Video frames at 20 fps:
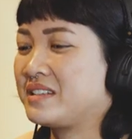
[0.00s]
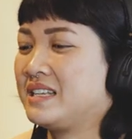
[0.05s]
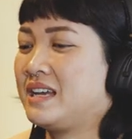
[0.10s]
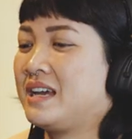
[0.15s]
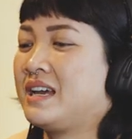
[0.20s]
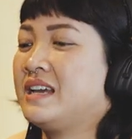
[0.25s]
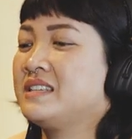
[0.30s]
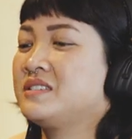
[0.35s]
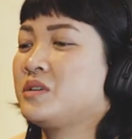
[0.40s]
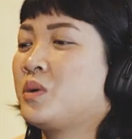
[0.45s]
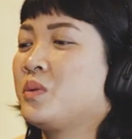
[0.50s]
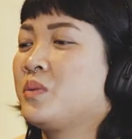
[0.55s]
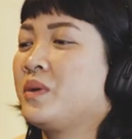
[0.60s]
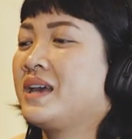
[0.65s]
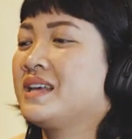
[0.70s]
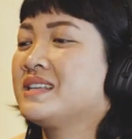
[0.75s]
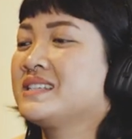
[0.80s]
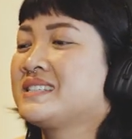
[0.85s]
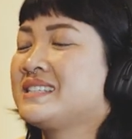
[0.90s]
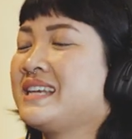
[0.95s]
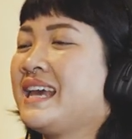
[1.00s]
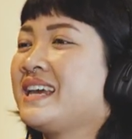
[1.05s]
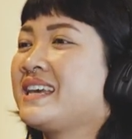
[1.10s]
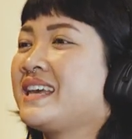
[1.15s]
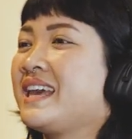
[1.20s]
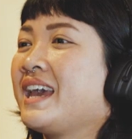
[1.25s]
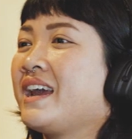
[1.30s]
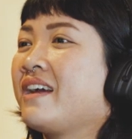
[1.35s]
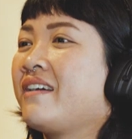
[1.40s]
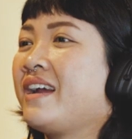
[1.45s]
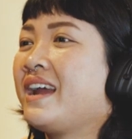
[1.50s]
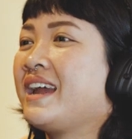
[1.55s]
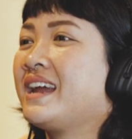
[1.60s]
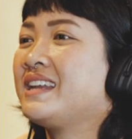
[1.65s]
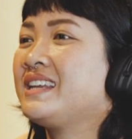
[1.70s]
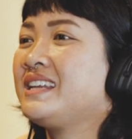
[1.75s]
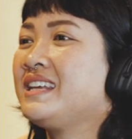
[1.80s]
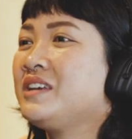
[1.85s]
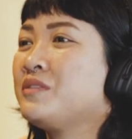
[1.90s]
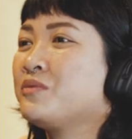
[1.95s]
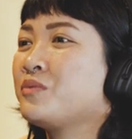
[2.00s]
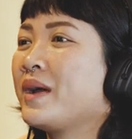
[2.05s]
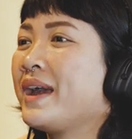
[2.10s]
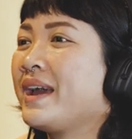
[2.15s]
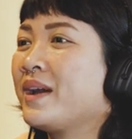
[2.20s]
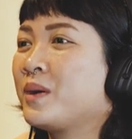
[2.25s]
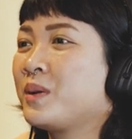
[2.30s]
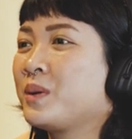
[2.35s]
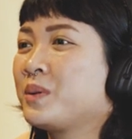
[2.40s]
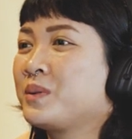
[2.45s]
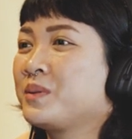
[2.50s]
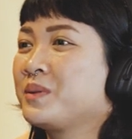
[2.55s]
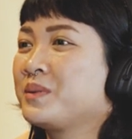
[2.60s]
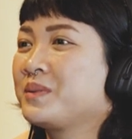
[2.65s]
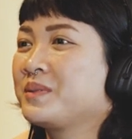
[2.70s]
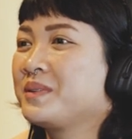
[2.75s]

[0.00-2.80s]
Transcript: As always, take care and eat well.